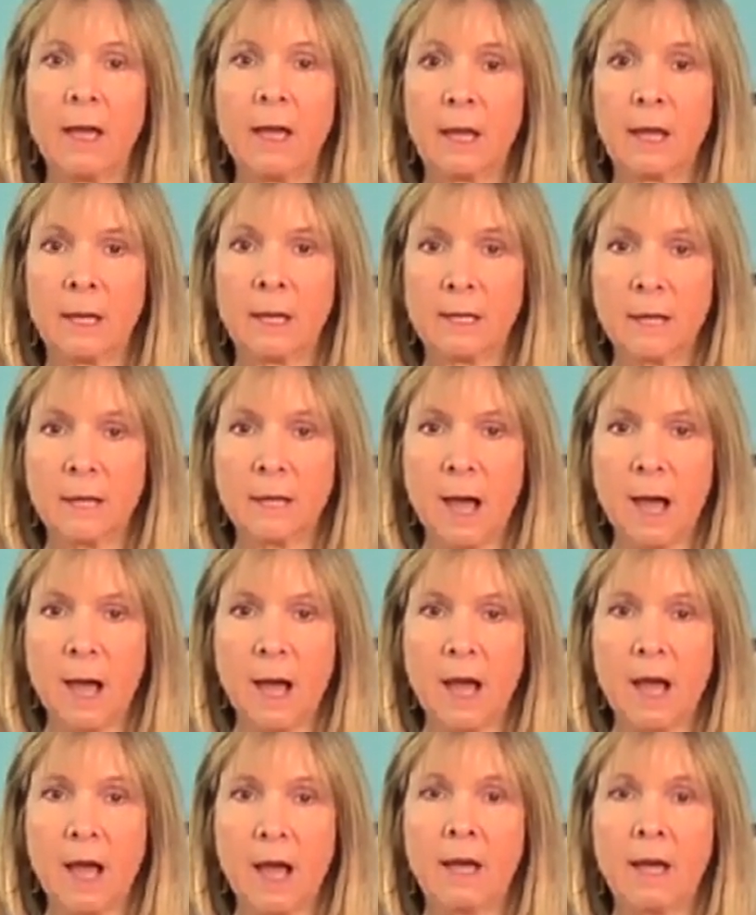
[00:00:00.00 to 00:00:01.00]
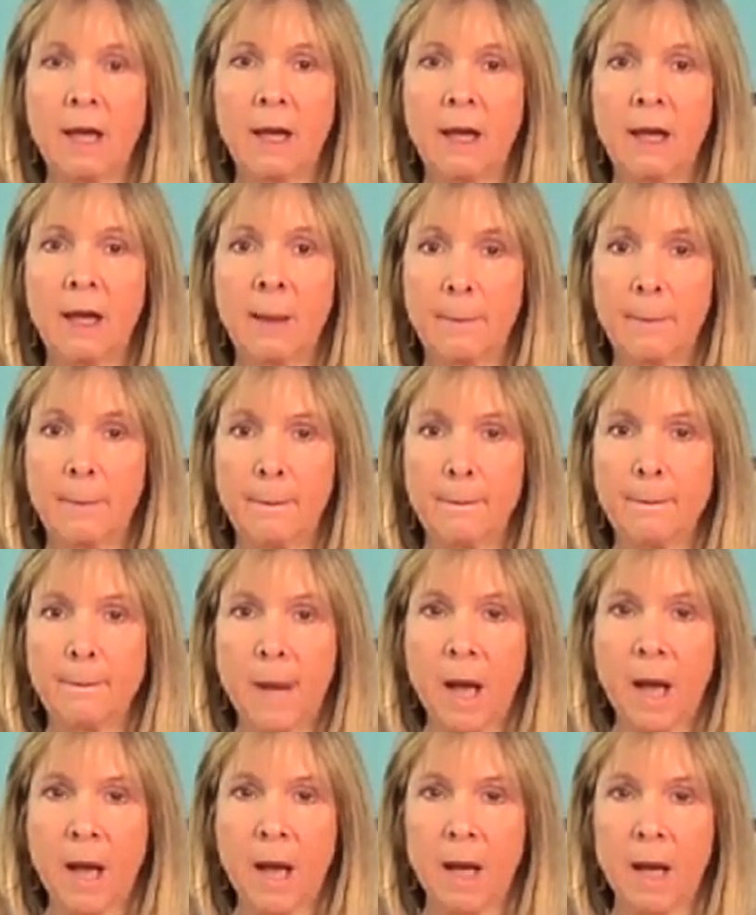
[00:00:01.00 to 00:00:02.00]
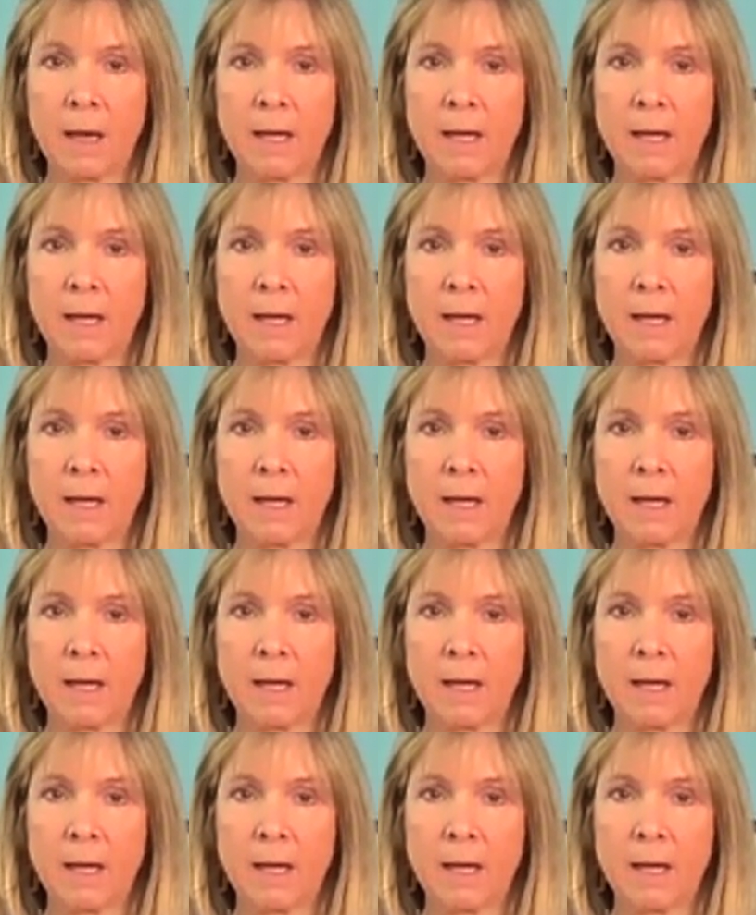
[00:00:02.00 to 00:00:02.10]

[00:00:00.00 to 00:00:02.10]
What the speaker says: na, ma.